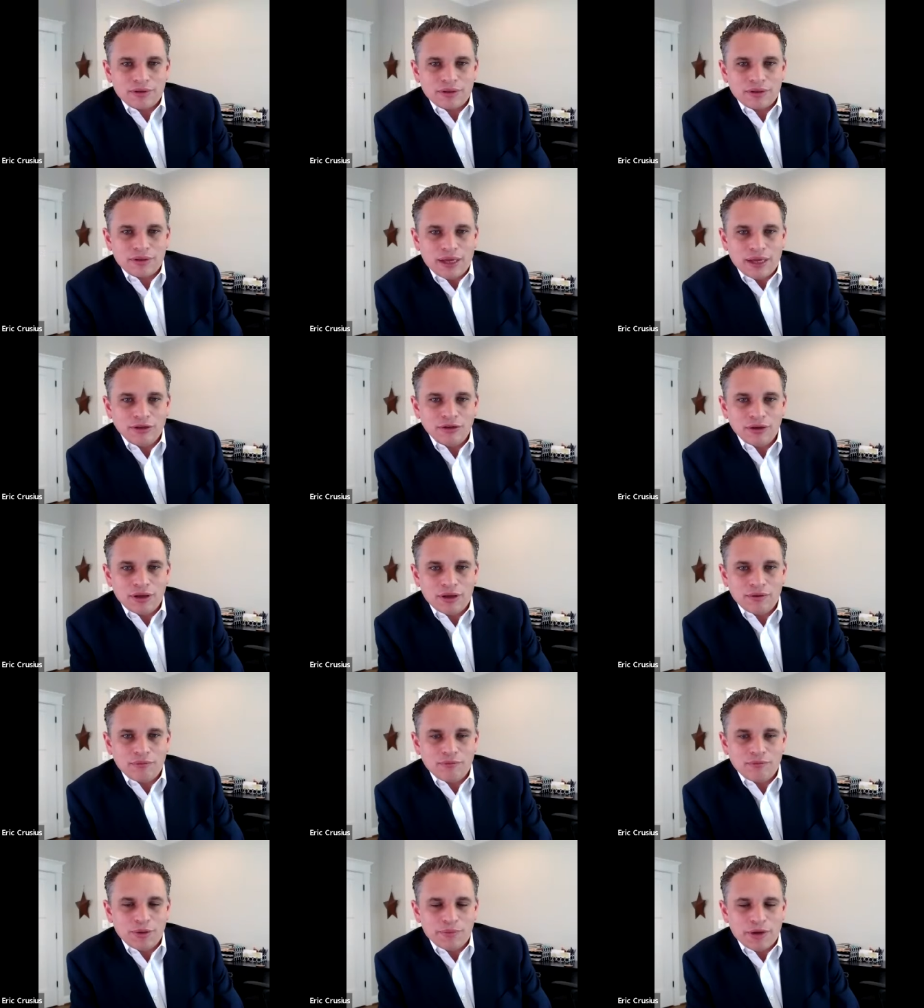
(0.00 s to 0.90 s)
and,
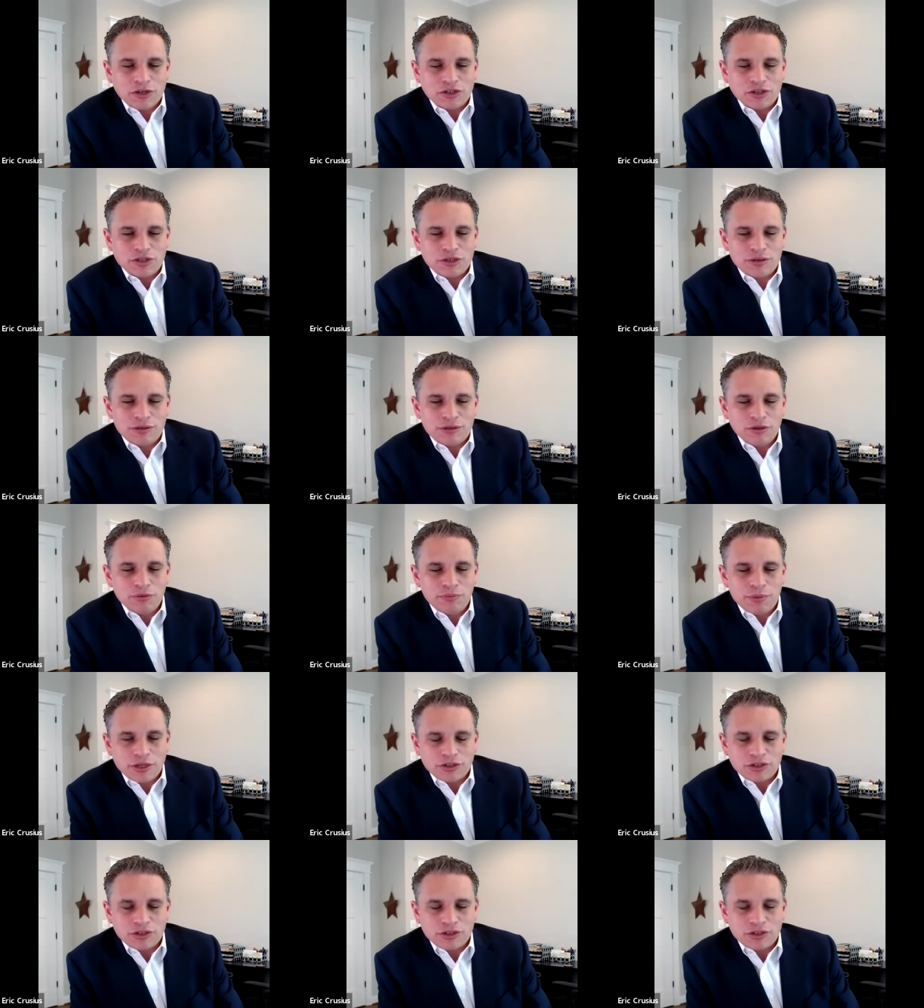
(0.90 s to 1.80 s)
and we mentioned, you
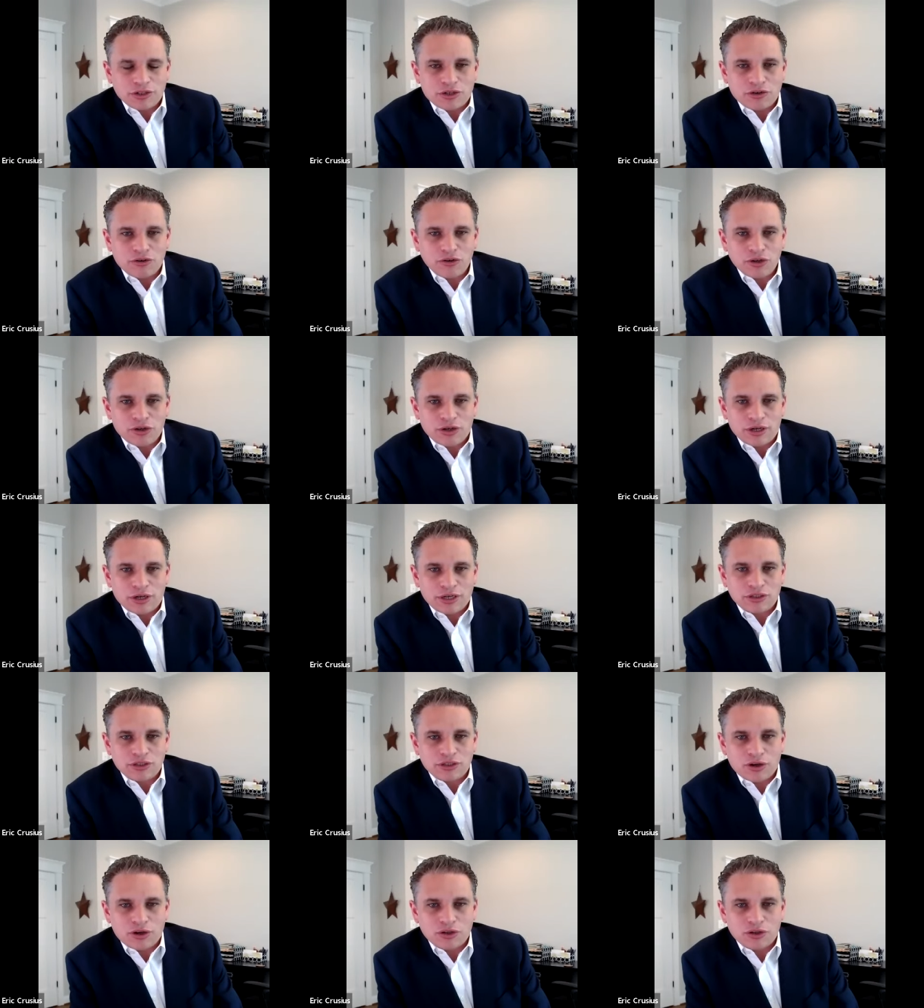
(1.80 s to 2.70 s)
mentioned this earlier and I
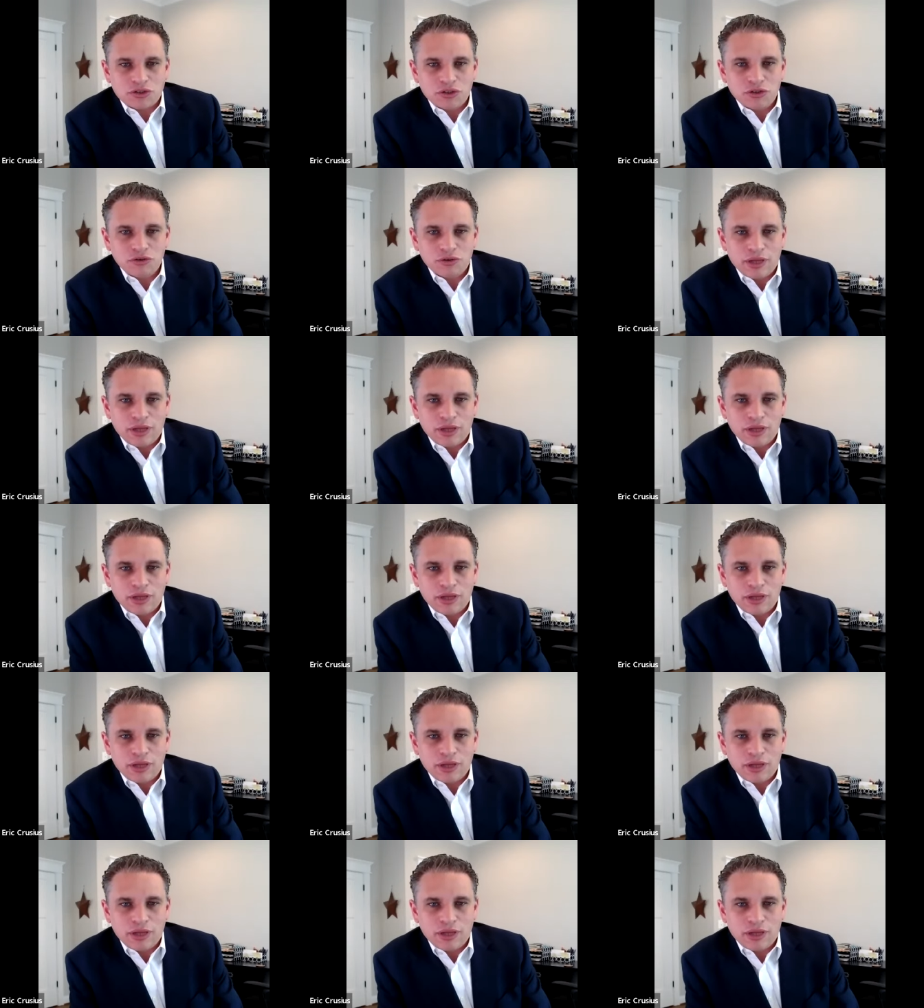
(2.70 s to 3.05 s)
saw it too,